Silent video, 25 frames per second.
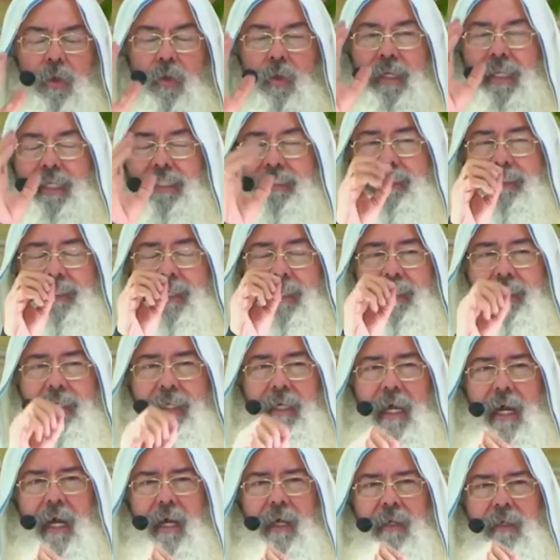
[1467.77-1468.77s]
During this
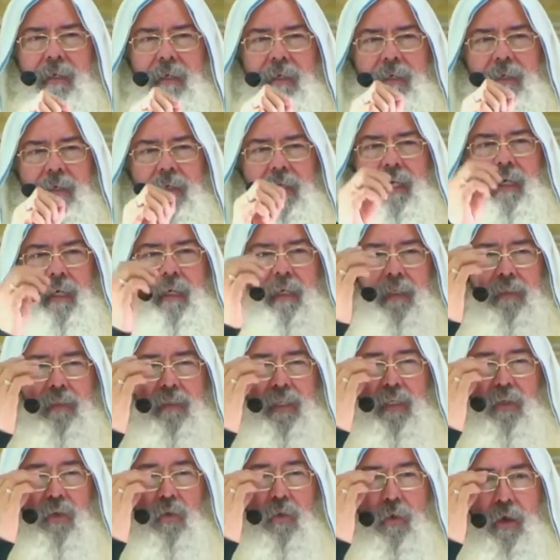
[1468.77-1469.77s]
day, we'll receive
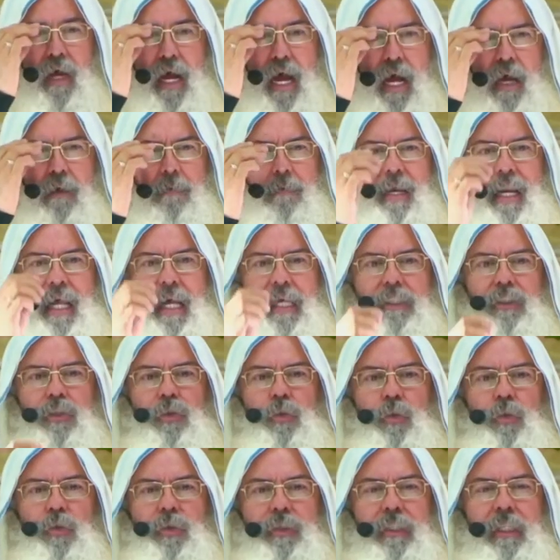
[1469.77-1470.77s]
a lot of
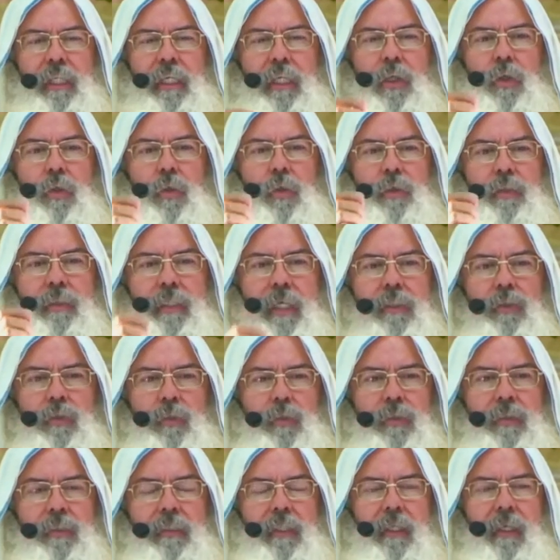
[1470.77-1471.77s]
ministration from the Ruach
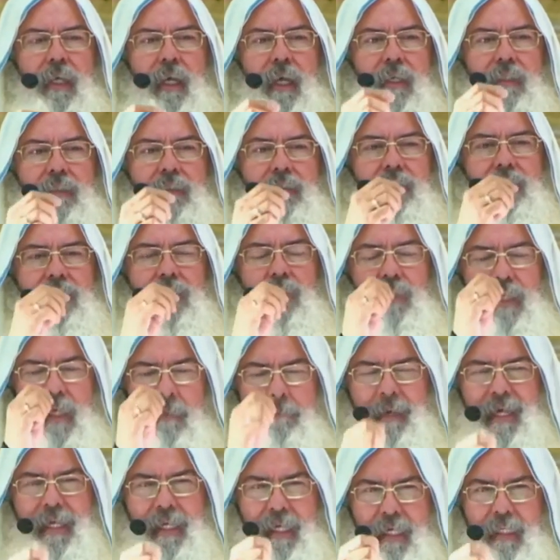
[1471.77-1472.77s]
HaKodesh. If you haven't
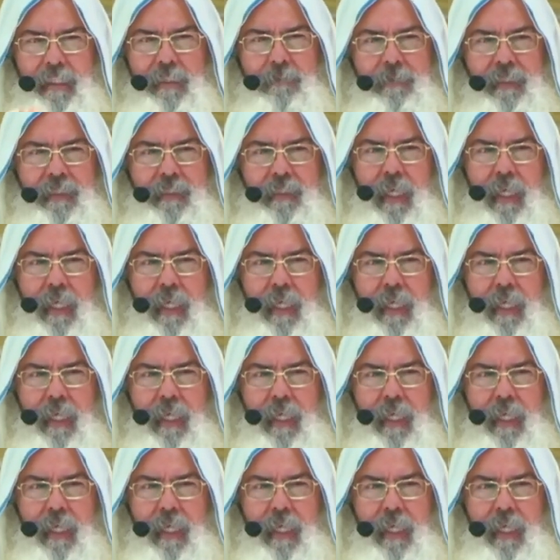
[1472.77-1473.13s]
feel it.